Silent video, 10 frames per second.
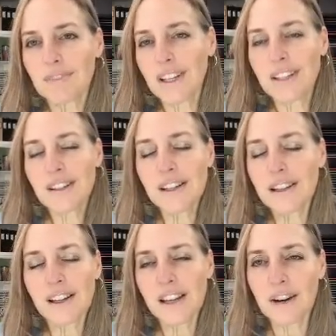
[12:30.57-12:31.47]
It doesn't
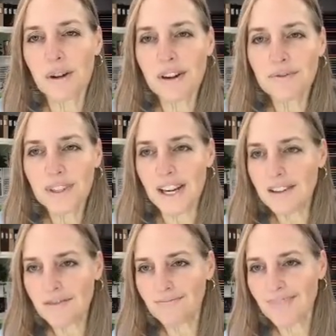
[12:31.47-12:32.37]
click anywhere
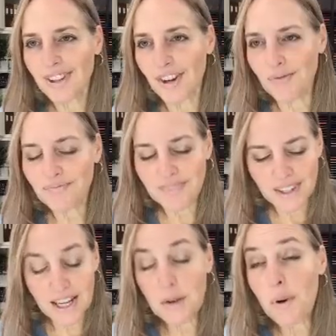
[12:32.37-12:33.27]
yet. So,
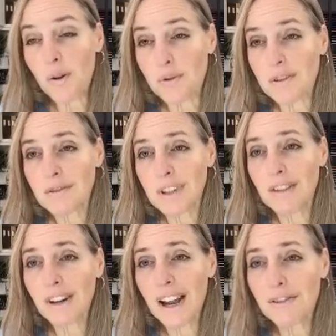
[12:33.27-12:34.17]
and it won't
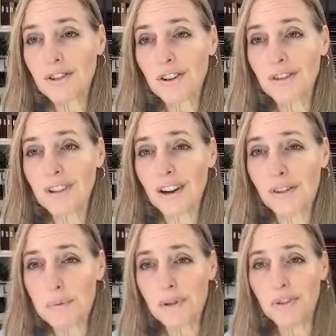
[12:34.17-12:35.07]
even after
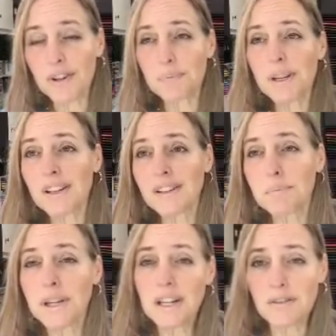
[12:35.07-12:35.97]
November 1st because the
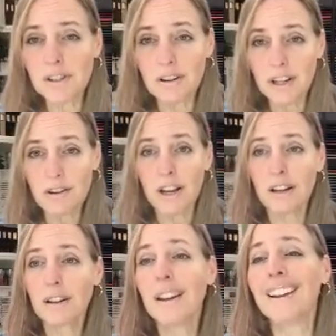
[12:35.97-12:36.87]
PDF's already
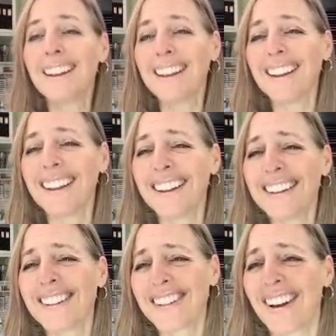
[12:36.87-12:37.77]
created.
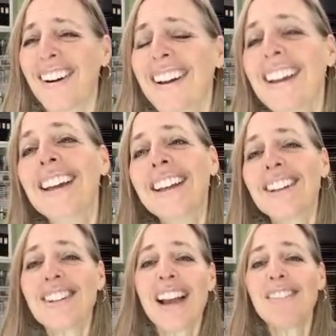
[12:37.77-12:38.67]
So
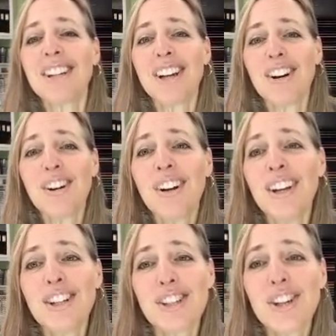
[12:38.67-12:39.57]
you'll just have to go
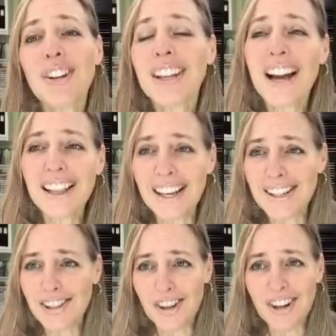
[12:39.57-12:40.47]
to the
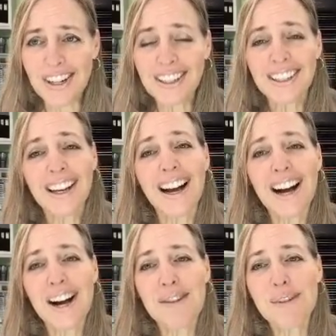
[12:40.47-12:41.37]
online store
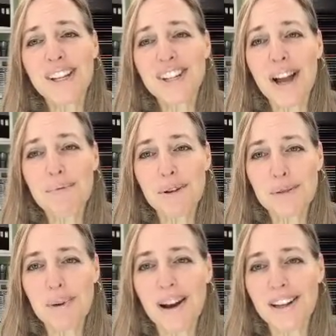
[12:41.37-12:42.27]
and shop
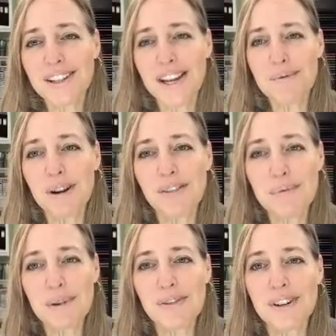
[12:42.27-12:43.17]
those products come
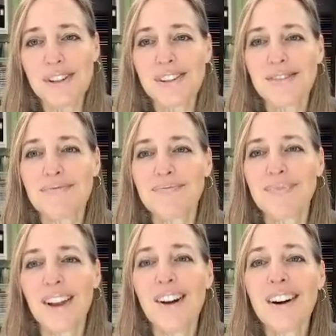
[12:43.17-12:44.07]
November 1st.
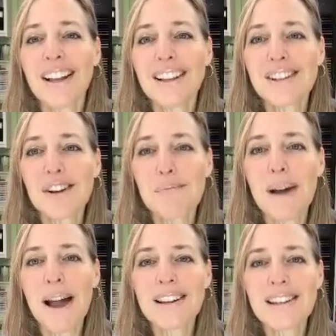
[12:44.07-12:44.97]
All right, let's go
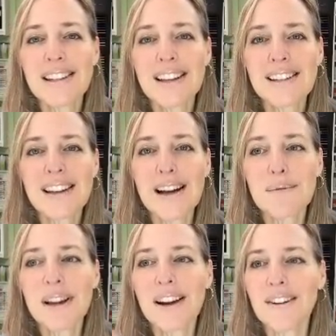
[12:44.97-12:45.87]
back to the
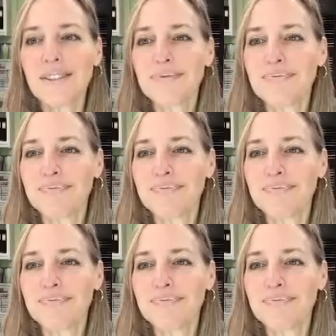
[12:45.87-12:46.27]
desktop now.